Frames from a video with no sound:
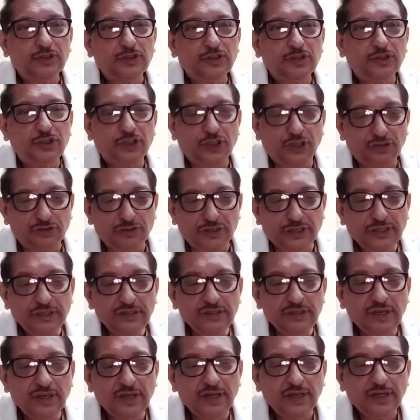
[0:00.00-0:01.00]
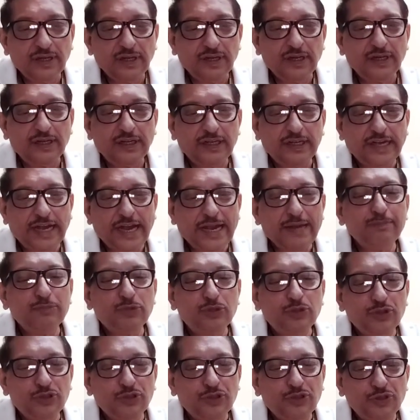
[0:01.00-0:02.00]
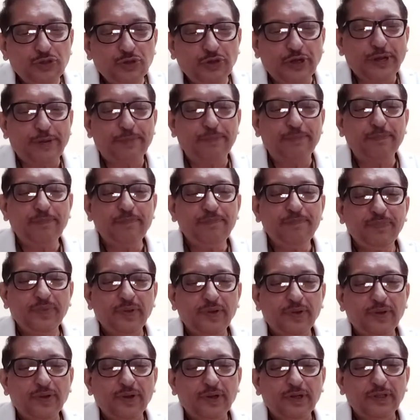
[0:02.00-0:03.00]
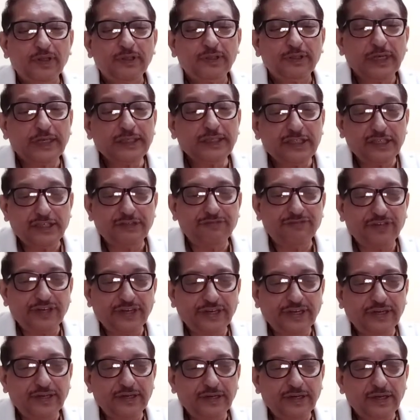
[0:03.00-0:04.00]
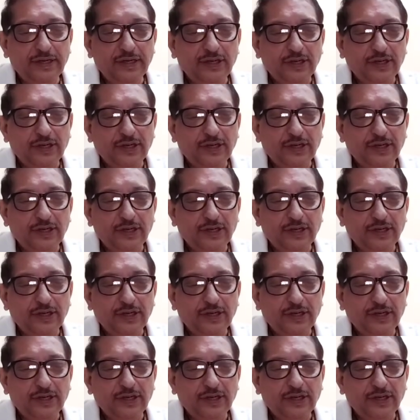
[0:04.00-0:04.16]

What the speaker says: children, came to him that evening